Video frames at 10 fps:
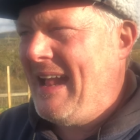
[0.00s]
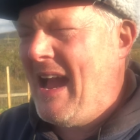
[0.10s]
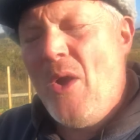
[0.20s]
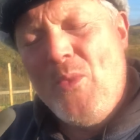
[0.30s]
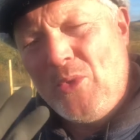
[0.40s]

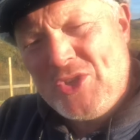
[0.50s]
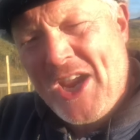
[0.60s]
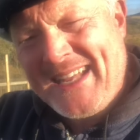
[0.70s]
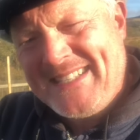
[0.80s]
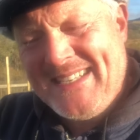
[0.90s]
we'll
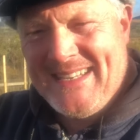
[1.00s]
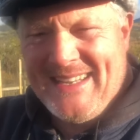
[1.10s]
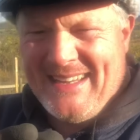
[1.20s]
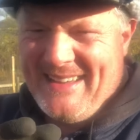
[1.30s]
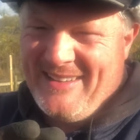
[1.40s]
chat
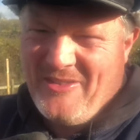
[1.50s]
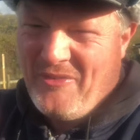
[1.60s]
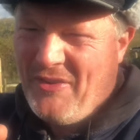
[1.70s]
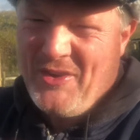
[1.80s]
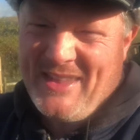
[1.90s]

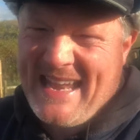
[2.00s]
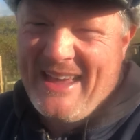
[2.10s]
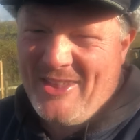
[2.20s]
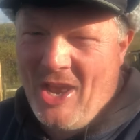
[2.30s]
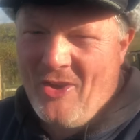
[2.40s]
further
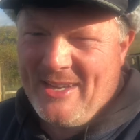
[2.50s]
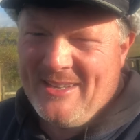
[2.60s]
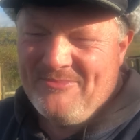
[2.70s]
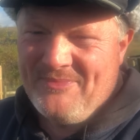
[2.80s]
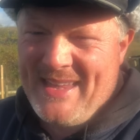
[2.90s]
down the line.
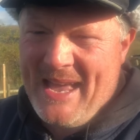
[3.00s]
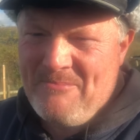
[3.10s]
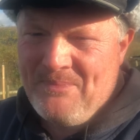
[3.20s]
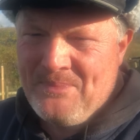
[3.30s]
Yep.